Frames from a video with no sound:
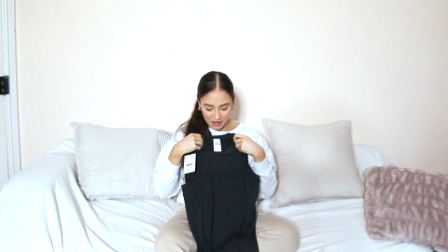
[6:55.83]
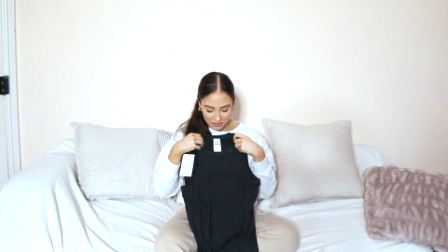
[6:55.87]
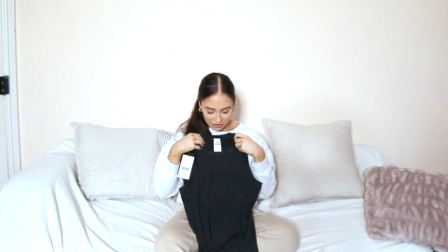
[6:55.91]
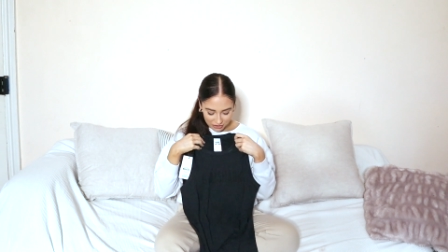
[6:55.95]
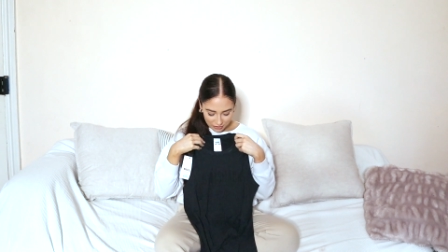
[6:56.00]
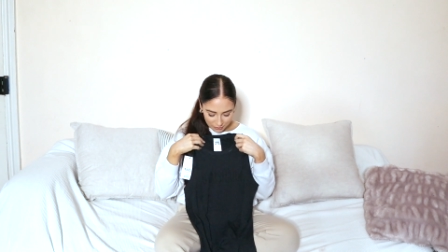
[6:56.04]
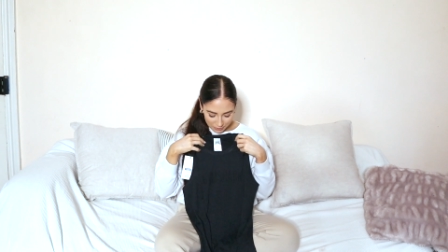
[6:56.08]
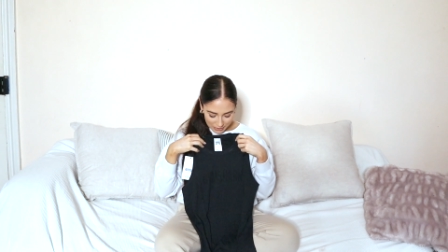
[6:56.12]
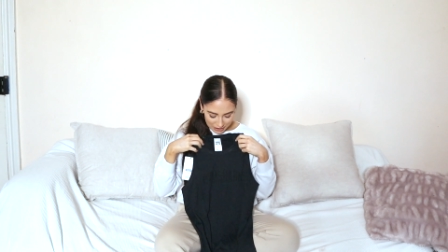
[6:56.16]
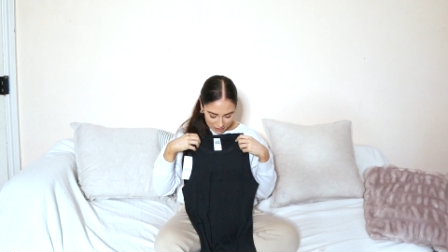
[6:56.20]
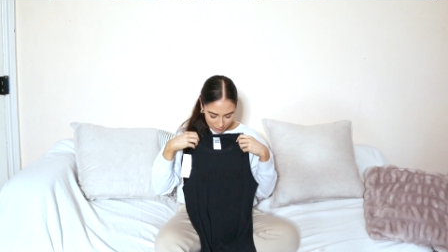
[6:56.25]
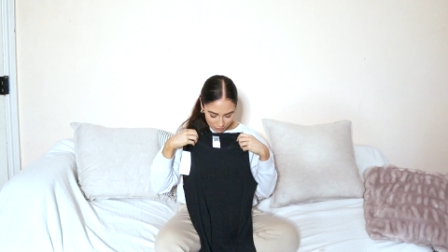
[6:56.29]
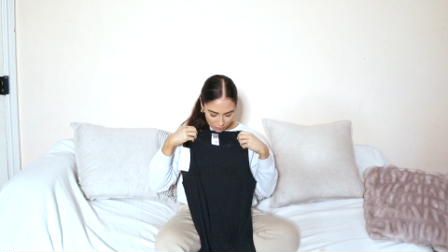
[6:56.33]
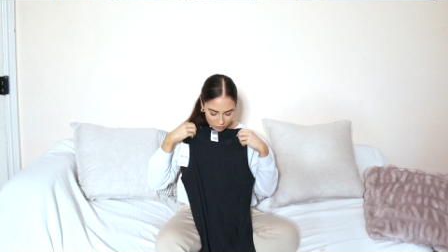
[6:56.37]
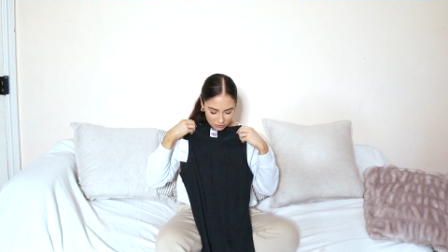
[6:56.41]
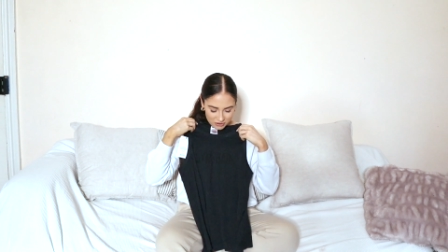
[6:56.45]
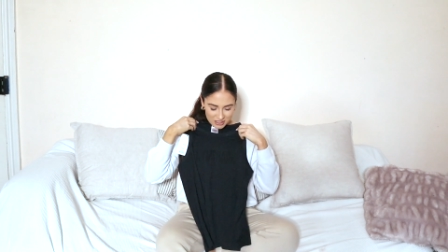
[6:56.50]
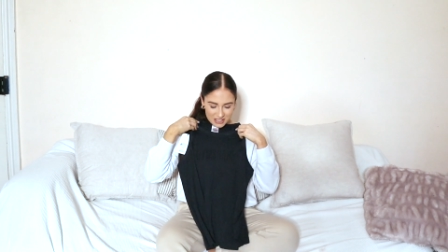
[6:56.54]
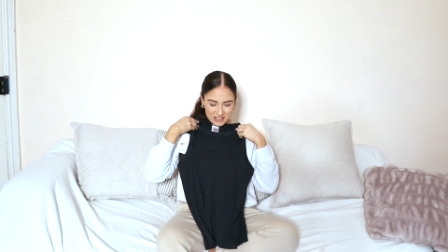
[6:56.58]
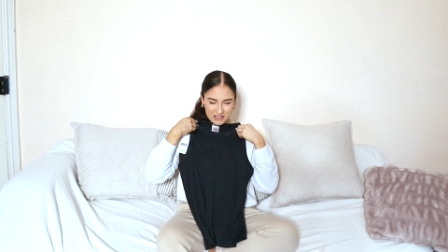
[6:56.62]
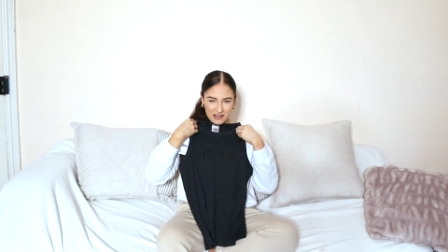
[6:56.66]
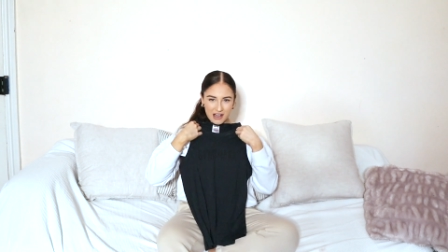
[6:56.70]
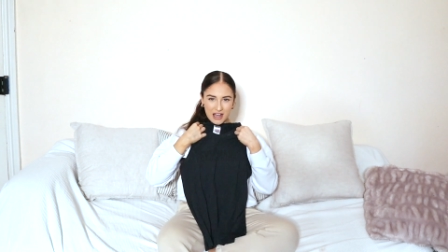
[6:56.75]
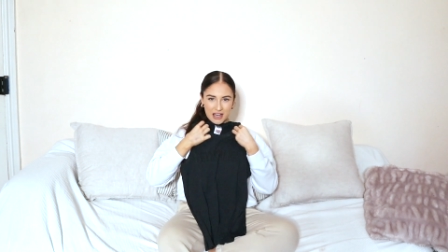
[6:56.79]
the minimal
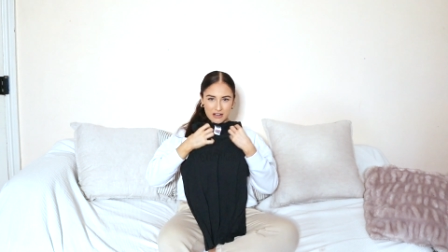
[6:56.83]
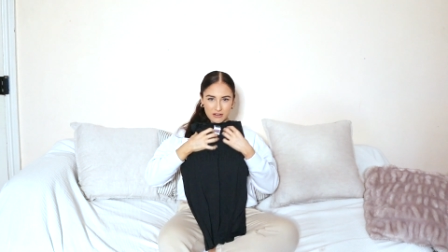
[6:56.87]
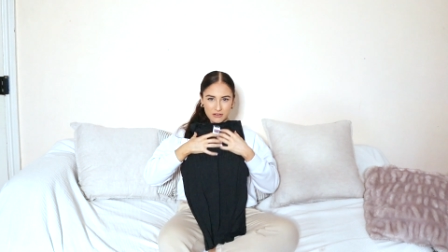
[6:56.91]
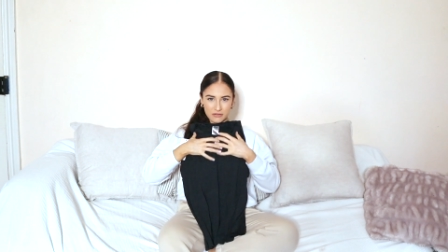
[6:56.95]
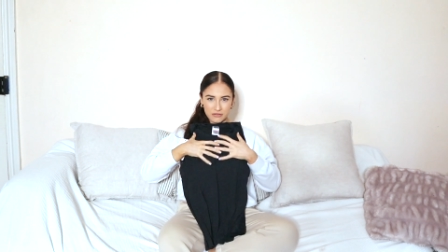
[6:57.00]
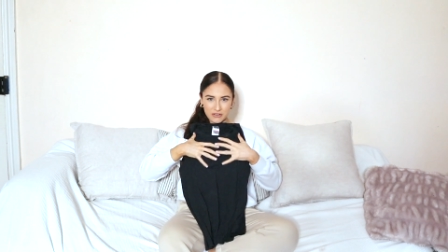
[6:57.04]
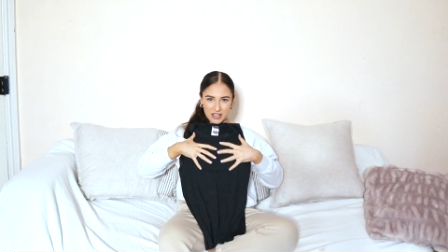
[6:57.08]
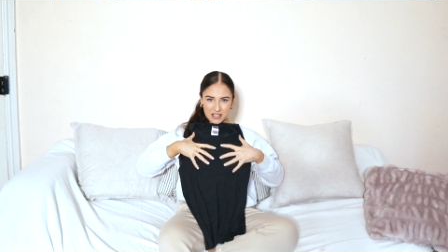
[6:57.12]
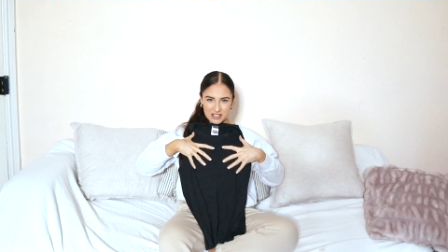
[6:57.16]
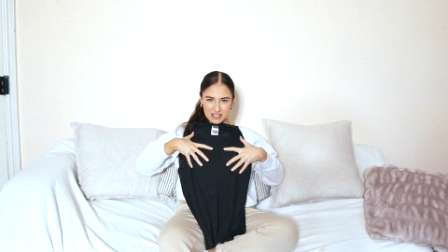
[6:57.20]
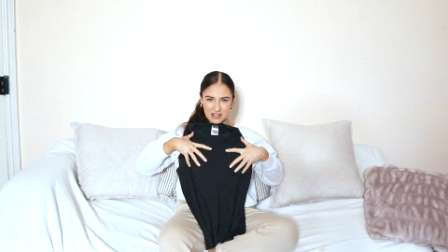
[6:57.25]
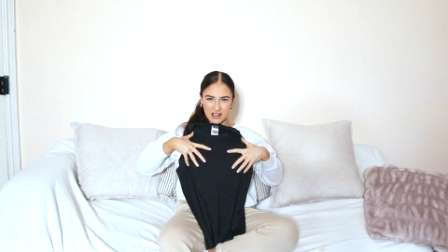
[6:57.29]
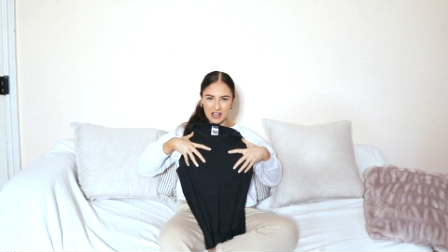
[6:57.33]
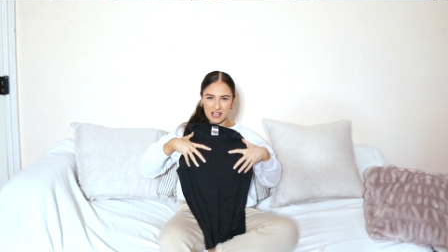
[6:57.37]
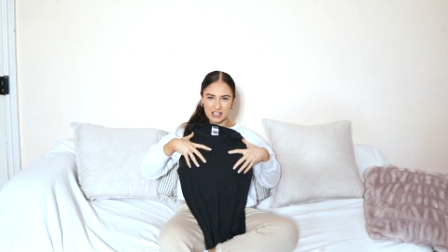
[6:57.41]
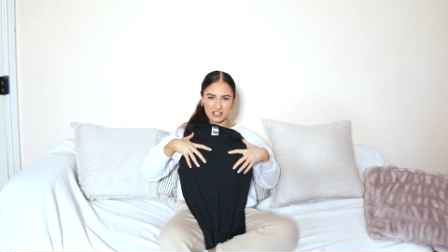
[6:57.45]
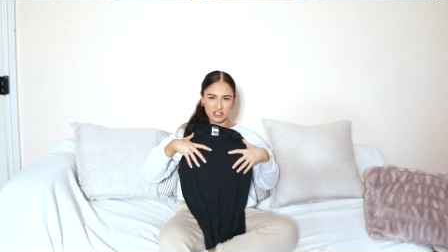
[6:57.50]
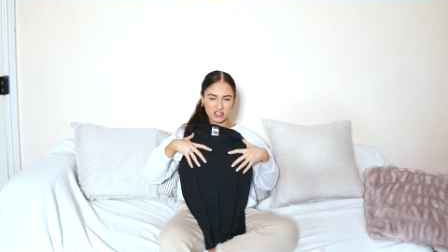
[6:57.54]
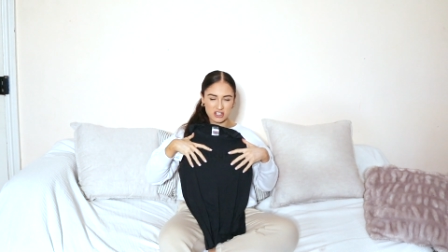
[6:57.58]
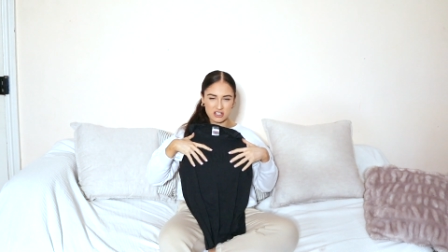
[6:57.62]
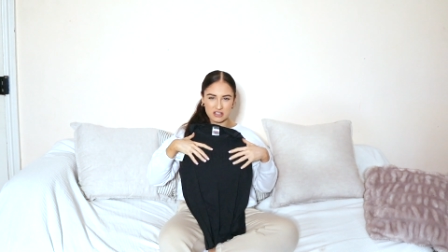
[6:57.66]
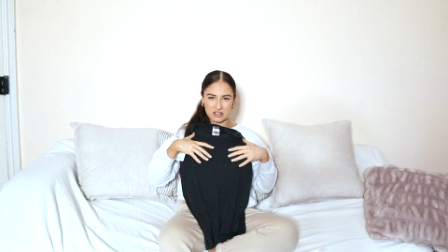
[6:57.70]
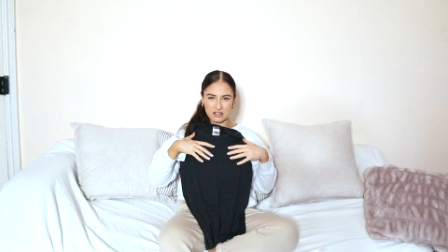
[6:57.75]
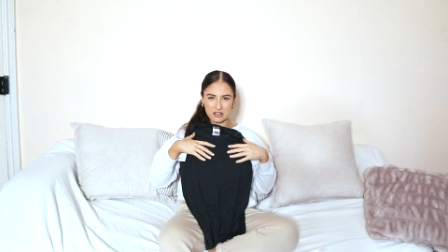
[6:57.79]
design of it, I
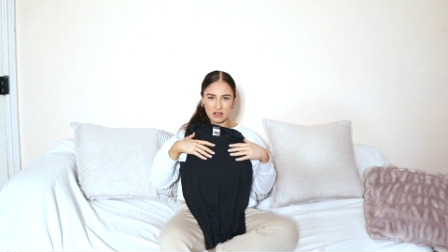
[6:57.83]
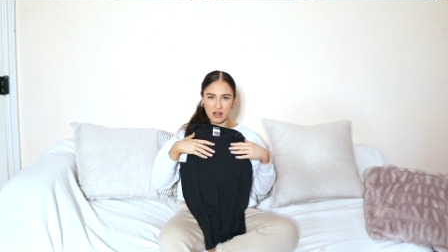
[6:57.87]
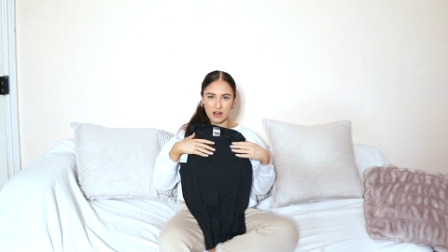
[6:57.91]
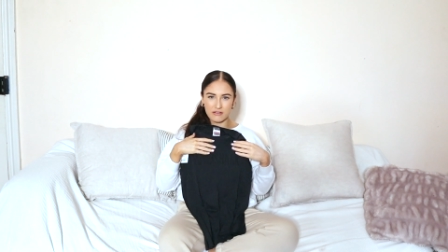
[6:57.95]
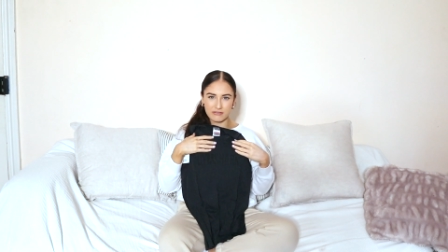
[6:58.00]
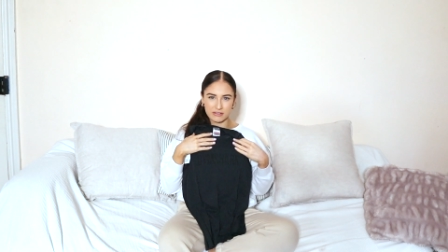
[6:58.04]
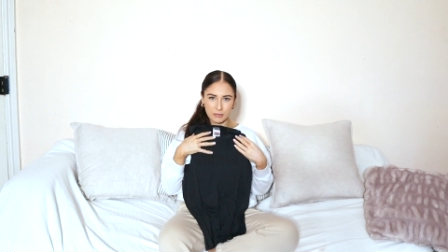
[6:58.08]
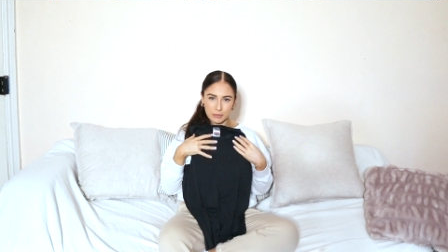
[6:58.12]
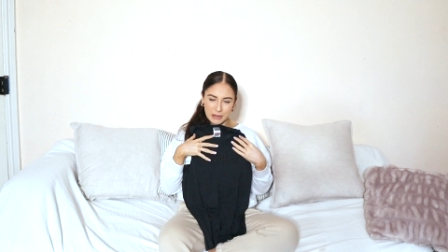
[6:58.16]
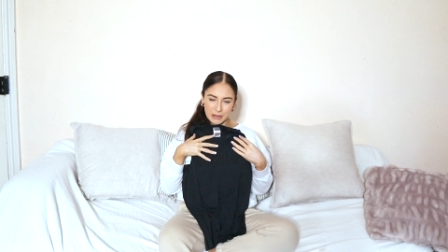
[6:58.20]
just love the